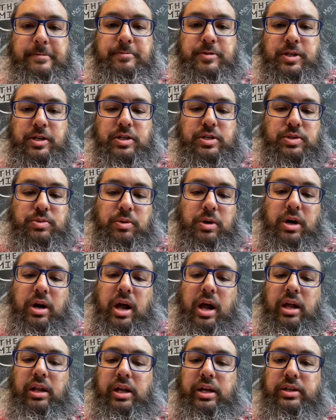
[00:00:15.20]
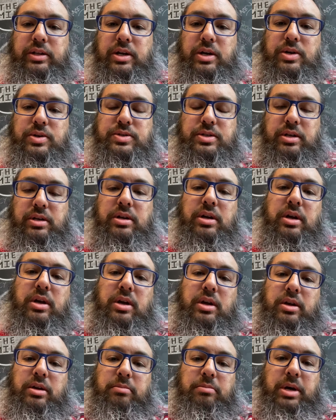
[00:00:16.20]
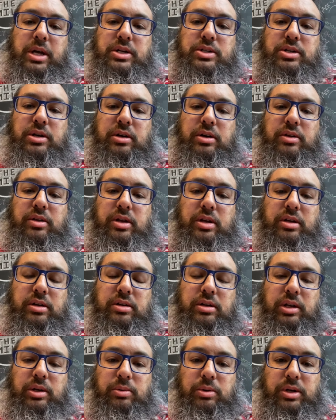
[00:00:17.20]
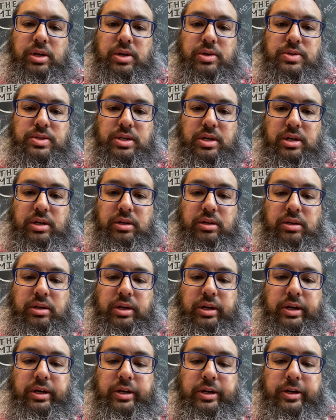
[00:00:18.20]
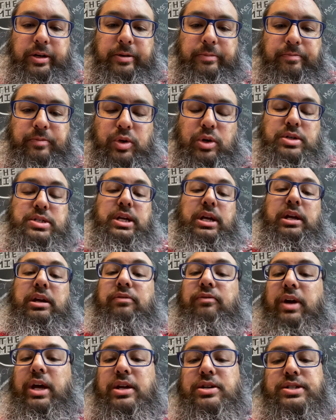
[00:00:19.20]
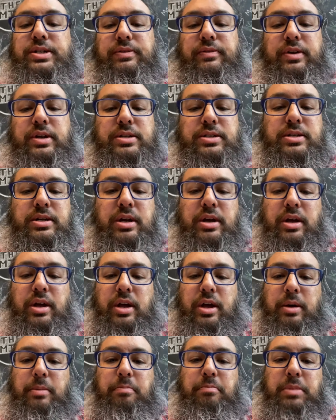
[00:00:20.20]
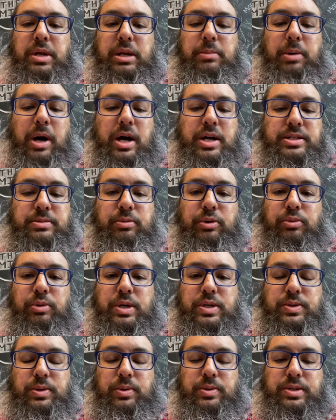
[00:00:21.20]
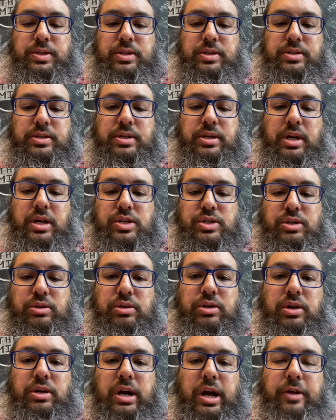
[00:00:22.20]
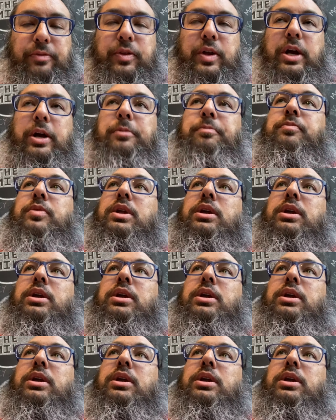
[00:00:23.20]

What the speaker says: So I just wanted to highlight those and make sure that you are using or taking advantage of as many possible resources as you could out there.